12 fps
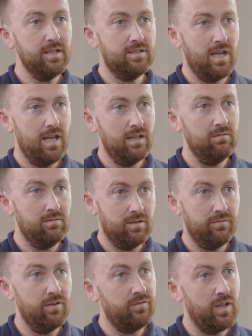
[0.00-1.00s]
10 to
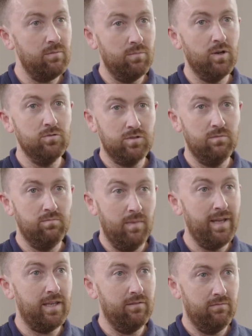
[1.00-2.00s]
15 boats could
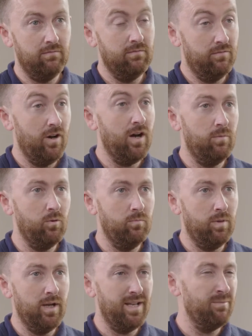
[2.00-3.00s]
make it viable,
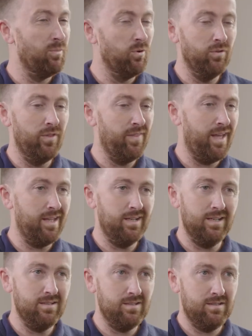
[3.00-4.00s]
but any more than that, and
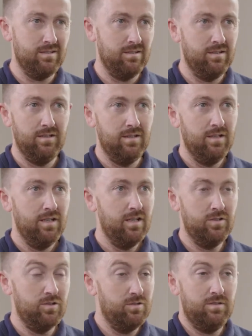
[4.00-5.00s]

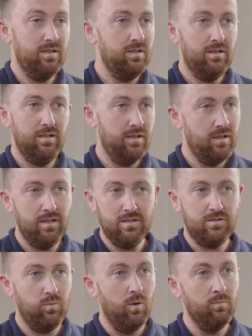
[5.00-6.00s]
it
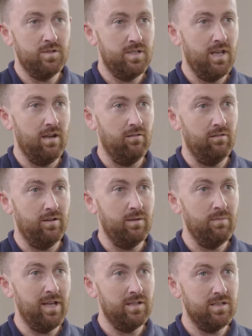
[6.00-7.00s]
swamps the area and it
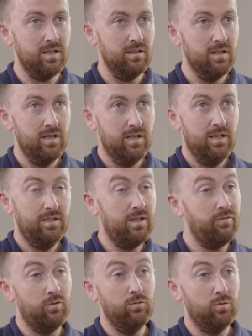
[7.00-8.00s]
makes it
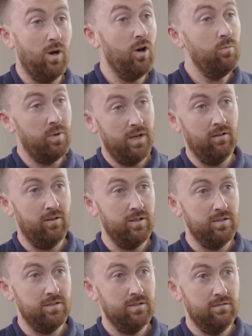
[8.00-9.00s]
difficult to open
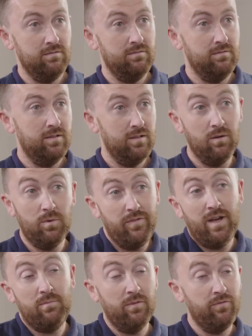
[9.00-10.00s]
areas like we've
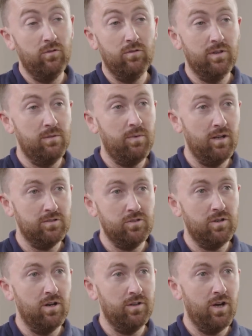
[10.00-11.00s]
had before in the past. You
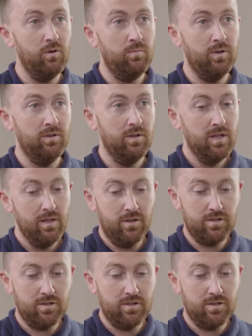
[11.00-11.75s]
can't open the